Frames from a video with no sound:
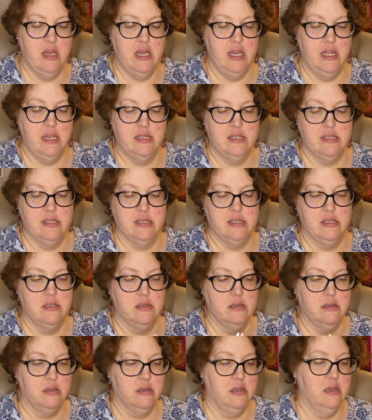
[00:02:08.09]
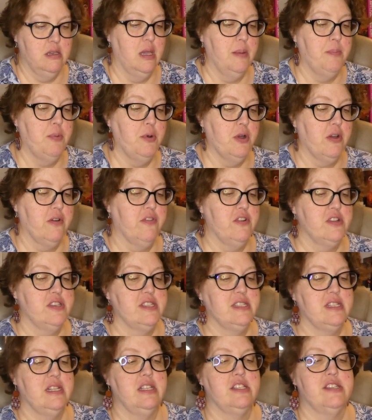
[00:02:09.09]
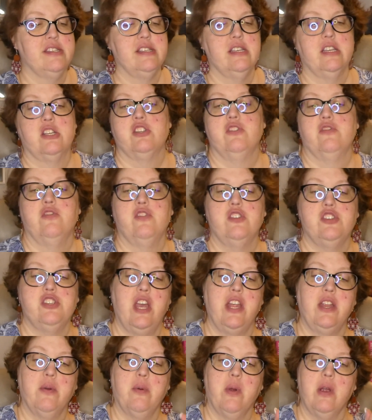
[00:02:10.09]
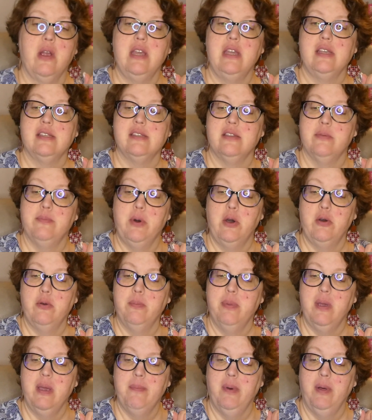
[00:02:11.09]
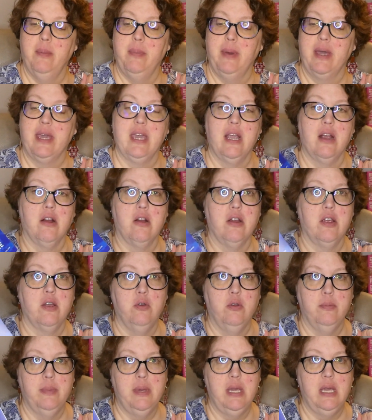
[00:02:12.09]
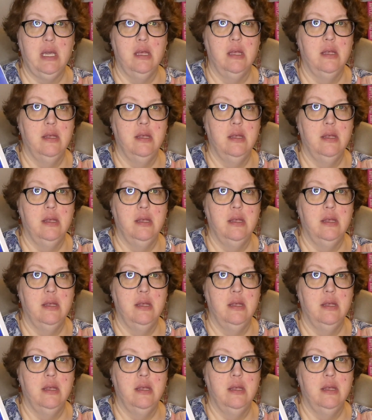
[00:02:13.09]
it's the book for selection for January is The Bone People by Keri Hulme.